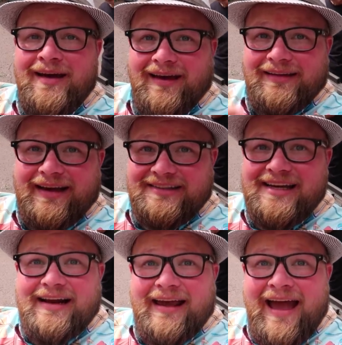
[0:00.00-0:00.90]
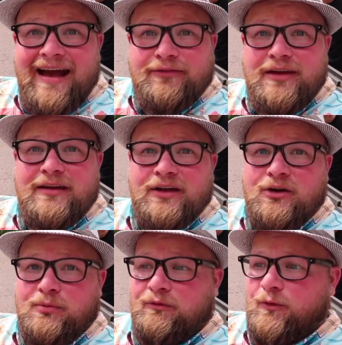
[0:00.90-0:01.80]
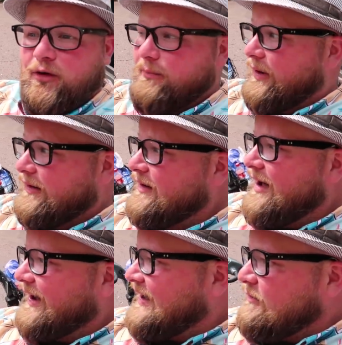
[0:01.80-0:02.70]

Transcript: And like I said, I have eaten here before, but I